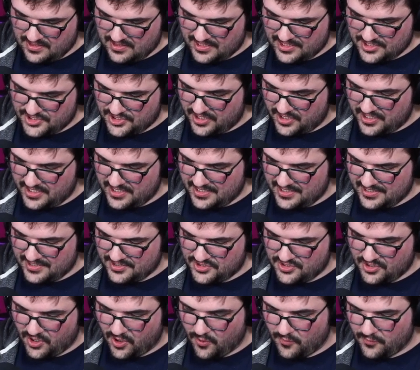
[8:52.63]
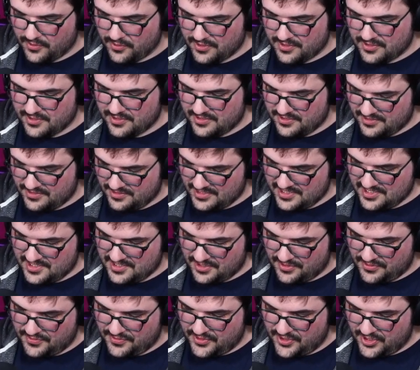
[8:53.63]
I started it over. This is
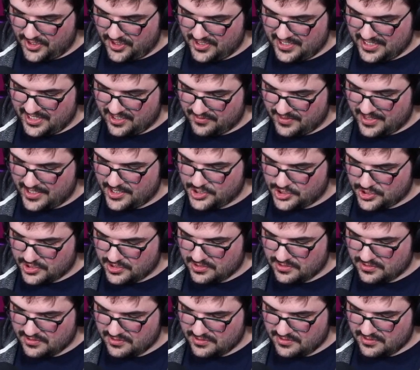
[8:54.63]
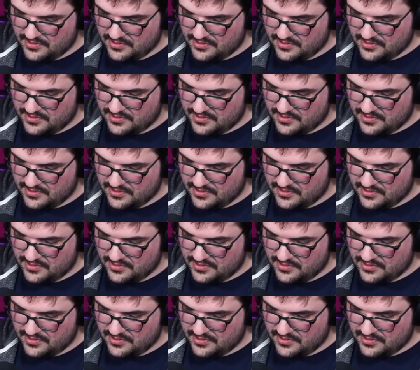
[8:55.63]
the third iteration.